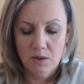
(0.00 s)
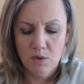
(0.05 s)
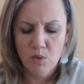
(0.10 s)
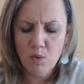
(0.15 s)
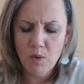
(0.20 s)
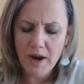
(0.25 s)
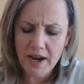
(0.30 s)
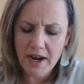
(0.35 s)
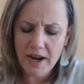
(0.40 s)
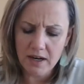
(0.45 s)

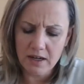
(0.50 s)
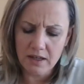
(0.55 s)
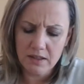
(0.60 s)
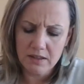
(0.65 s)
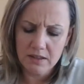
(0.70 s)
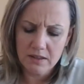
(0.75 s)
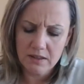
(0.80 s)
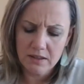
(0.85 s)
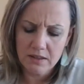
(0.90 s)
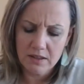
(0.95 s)

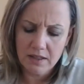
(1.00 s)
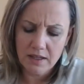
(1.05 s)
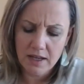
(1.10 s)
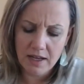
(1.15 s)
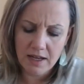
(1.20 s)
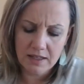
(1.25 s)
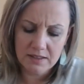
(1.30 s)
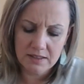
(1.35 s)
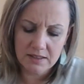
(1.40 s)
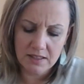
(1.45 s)
Where?
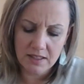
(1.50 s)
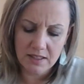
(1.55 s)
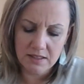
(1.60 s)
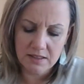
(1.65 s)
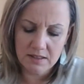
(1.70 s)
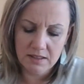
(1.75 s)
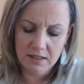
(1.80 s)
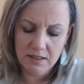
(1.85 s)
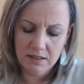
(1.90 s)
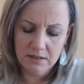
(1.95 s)
Asked
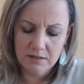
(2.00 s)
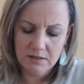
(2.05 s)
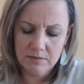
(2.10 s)
Stacy.